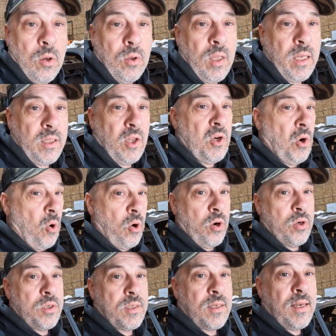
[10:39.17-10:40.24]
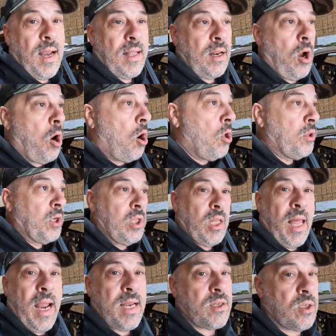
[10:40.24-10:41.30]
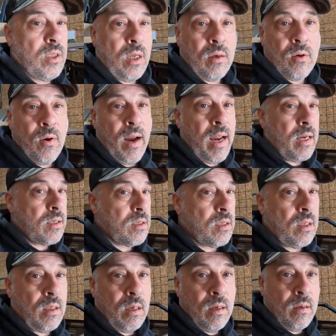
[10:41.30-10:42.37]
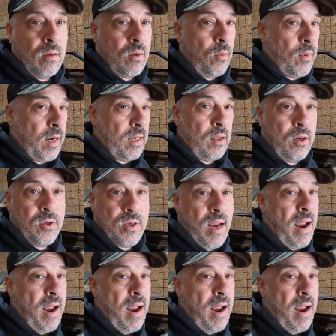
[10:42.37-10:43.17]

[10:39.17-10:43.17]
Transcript: like the doors got all the glass and the cranks and the regulators,